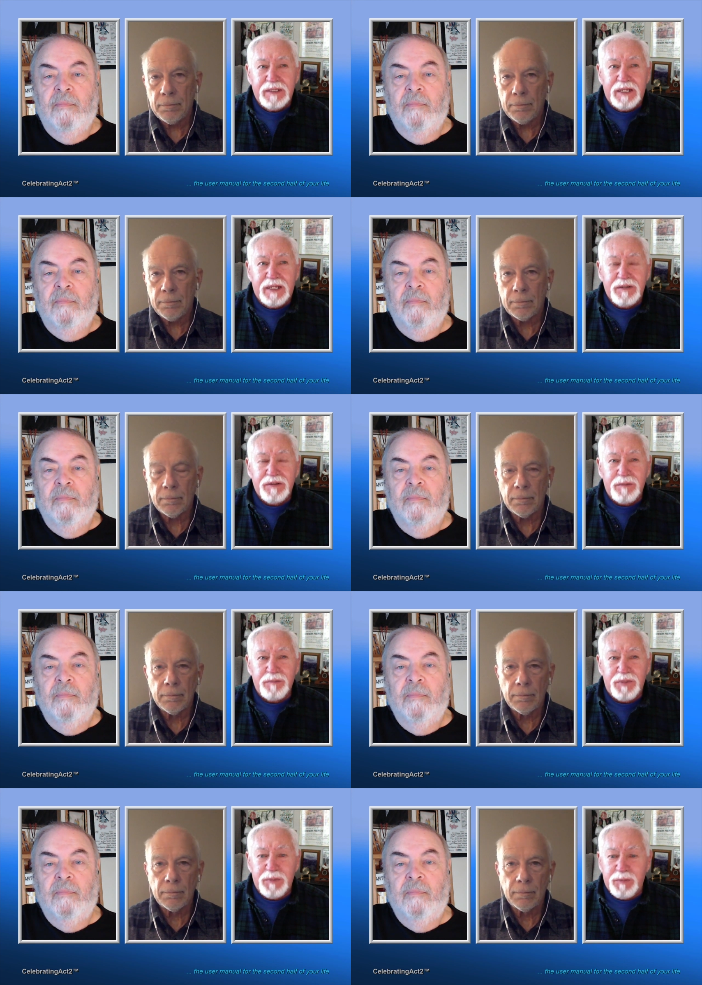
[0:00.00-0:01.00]
Speaker 1: that some
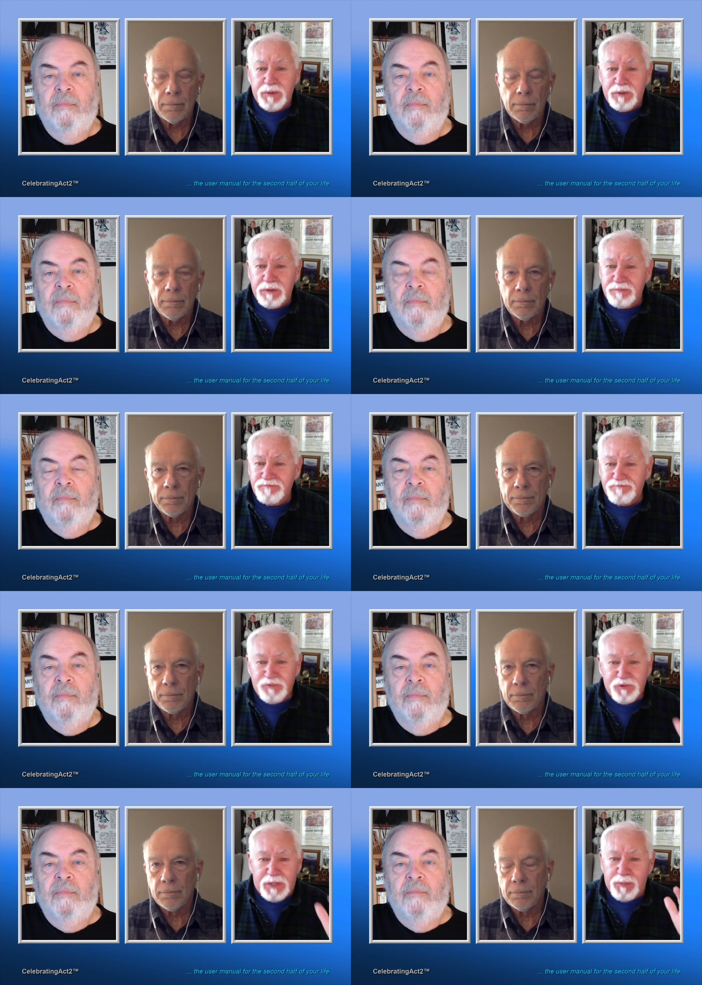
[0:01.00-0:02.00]
people
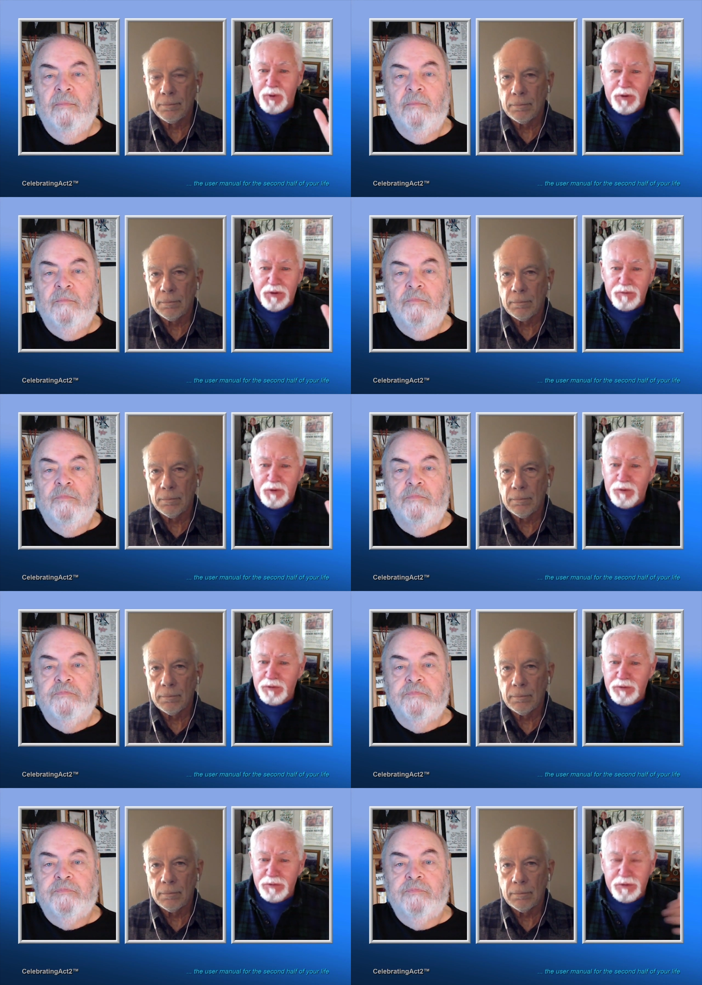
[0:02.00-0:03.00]
drop all the
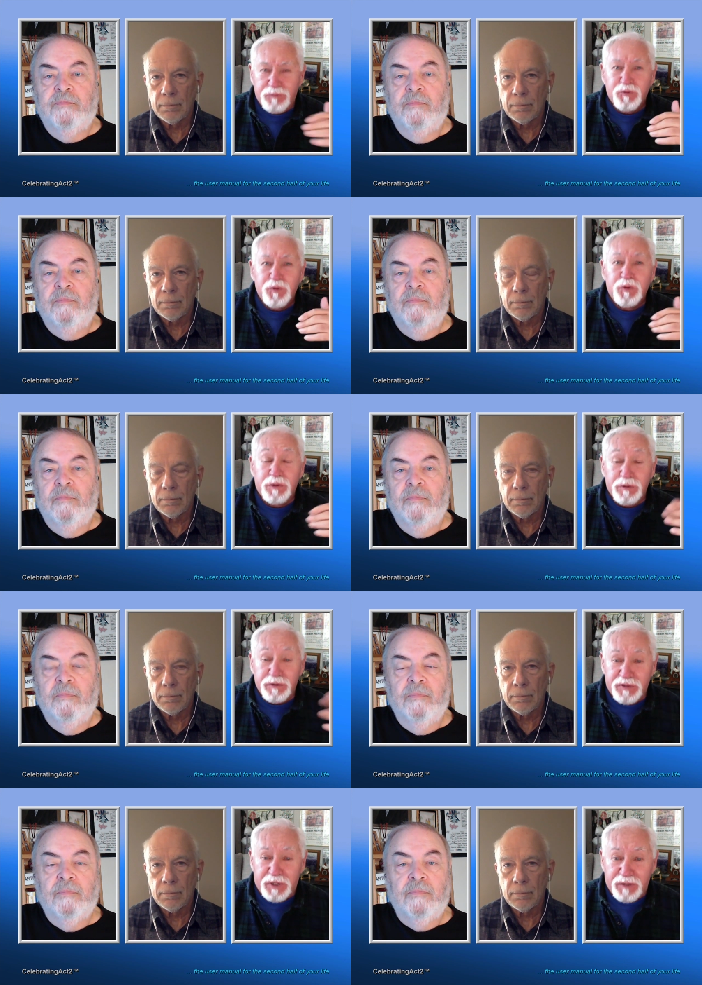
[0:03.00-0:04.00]
role the
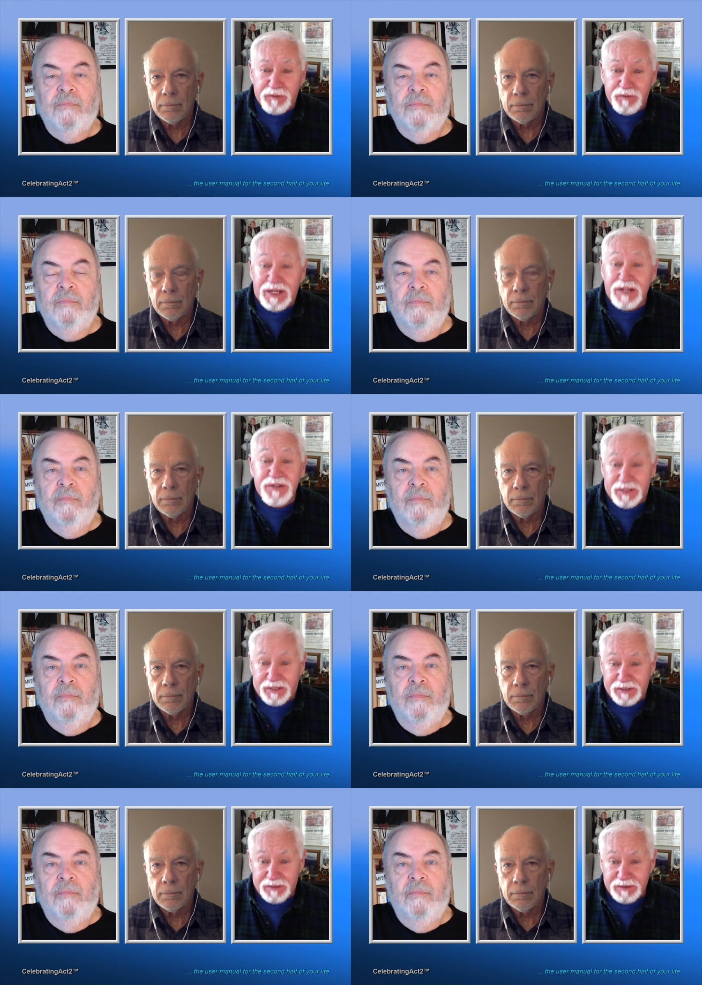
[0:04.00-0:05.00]
rules of
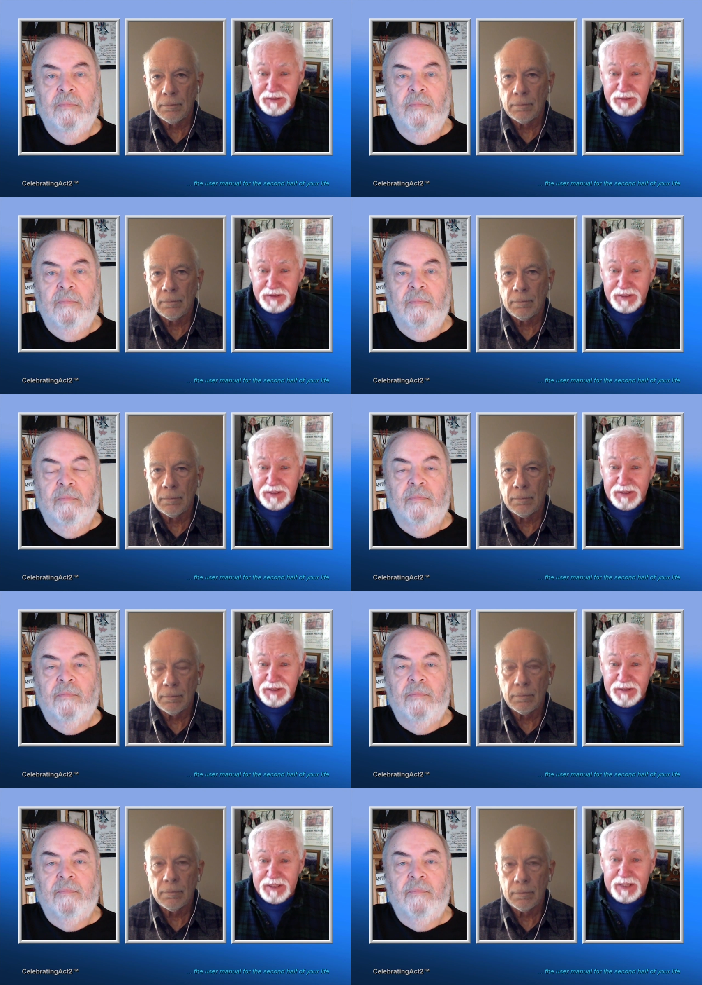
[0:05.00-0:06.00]
nicety
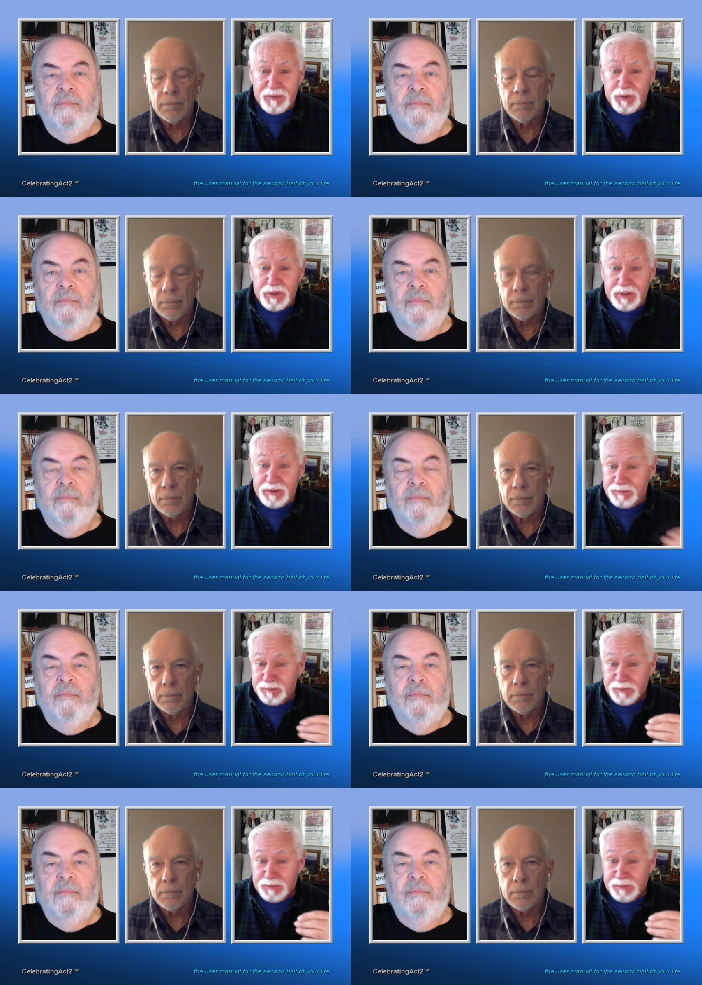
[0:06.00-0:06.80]
that we